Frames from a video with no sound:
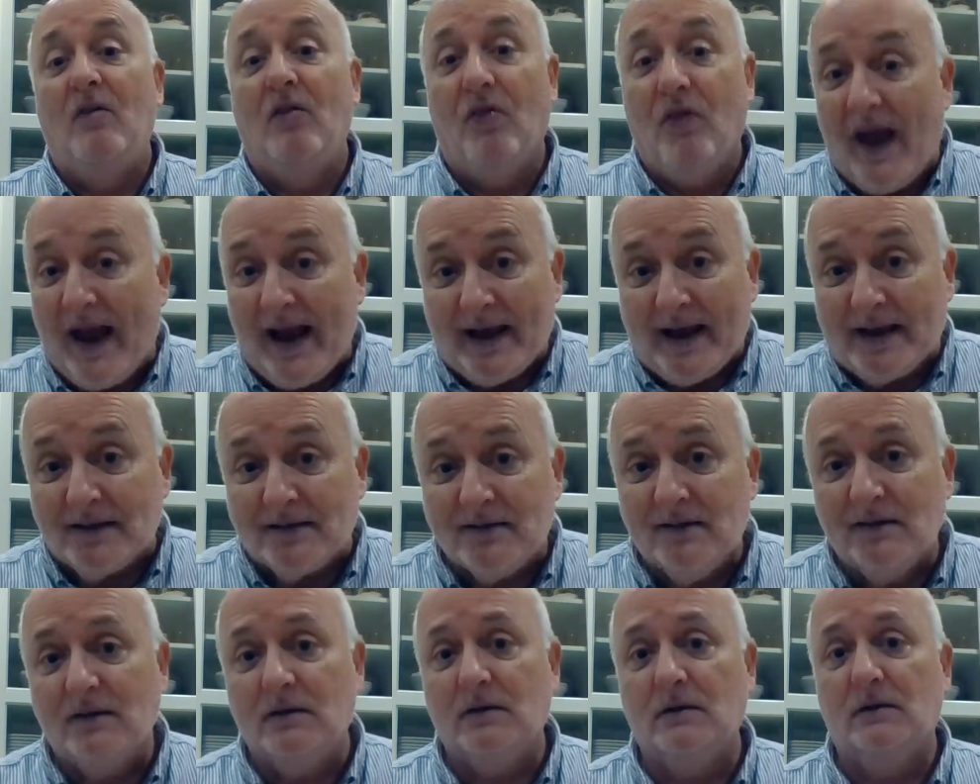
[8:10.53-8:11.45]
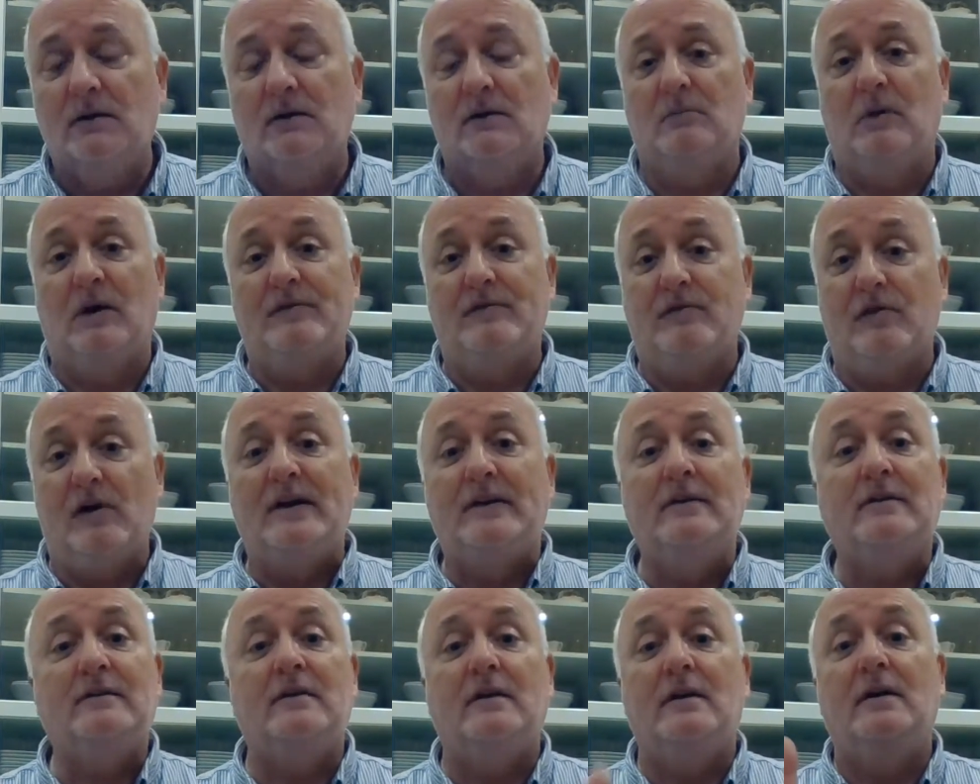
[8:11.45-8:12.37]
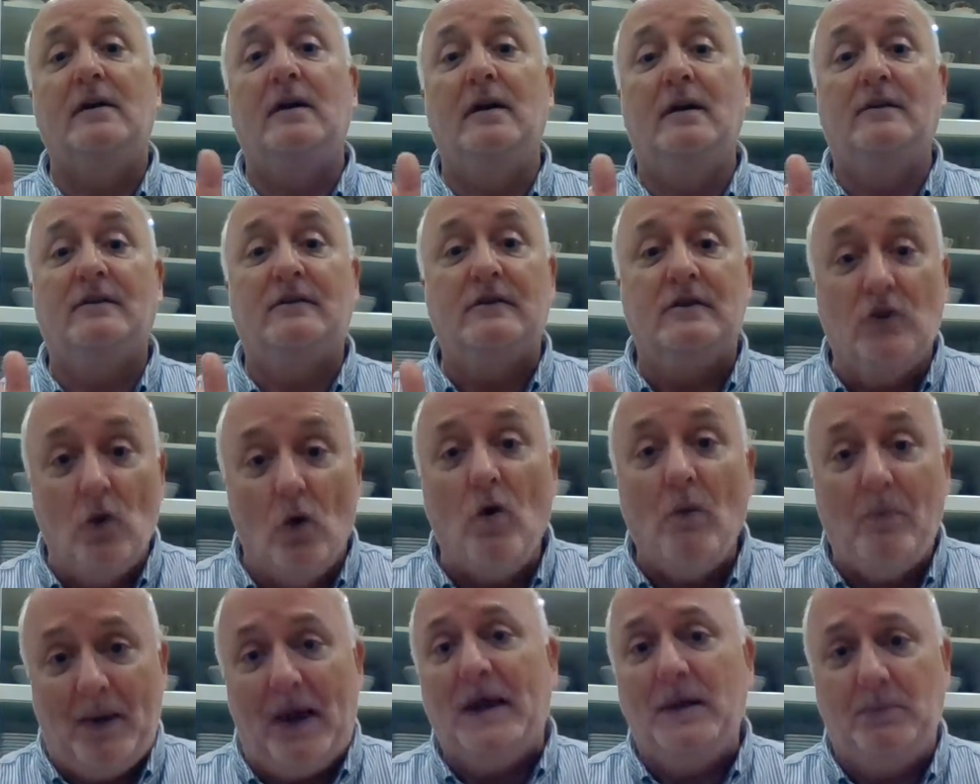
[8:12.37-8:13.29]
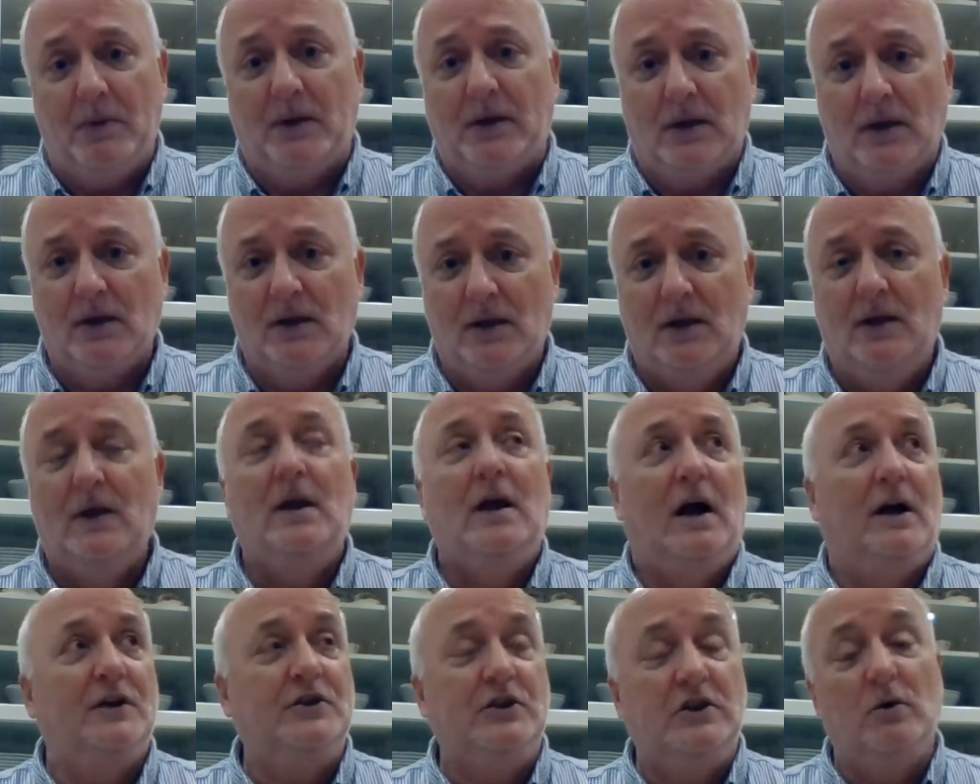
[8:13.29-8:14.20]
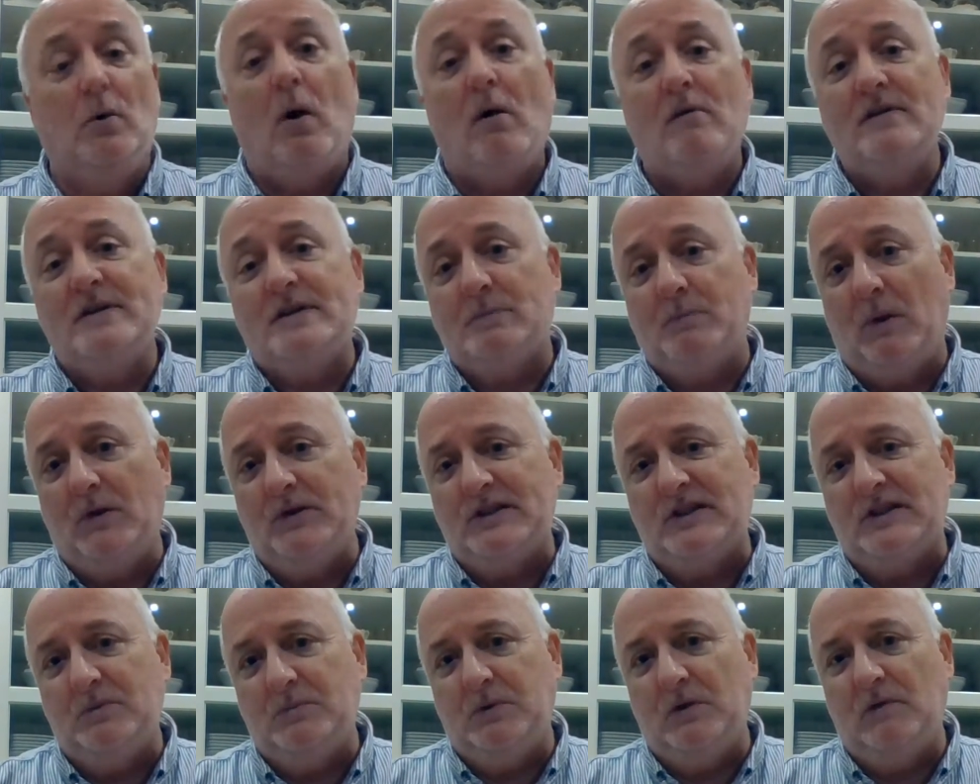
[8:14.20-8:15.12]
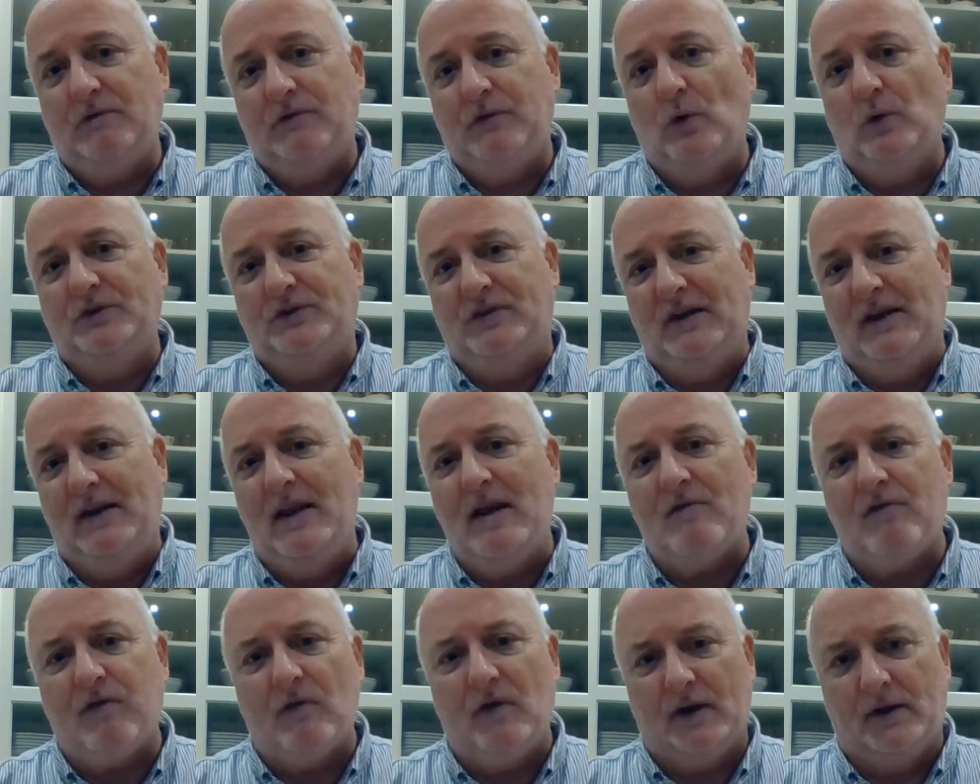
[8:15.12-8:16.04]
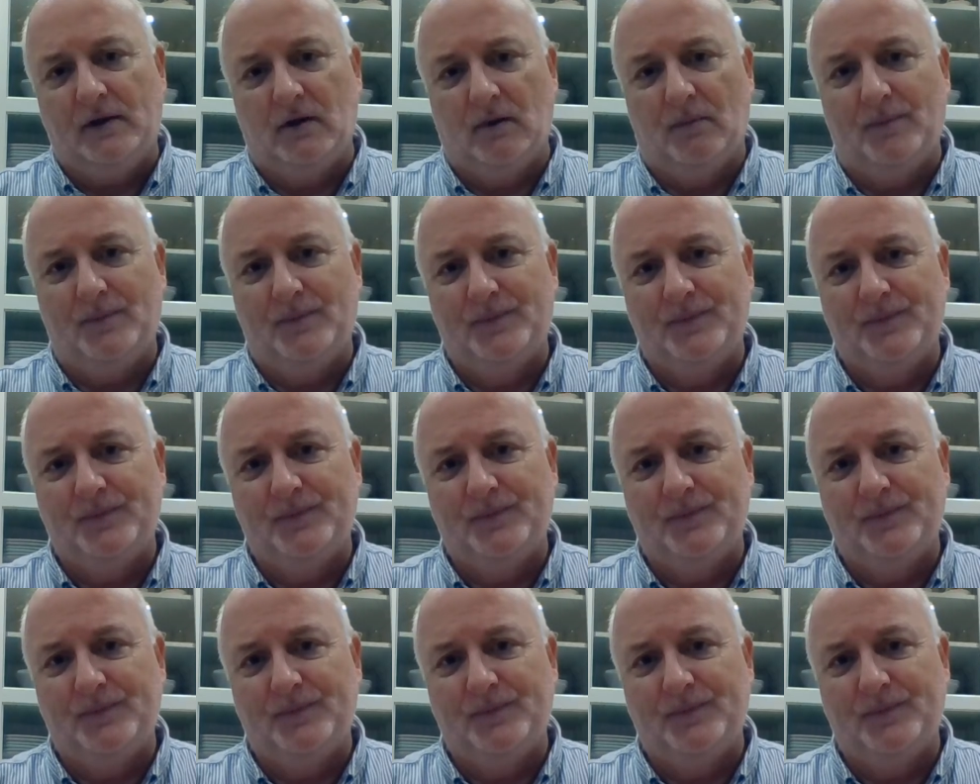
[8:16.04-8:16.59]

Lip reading: That, my friends, is your baby. And you are responsible for delivering them.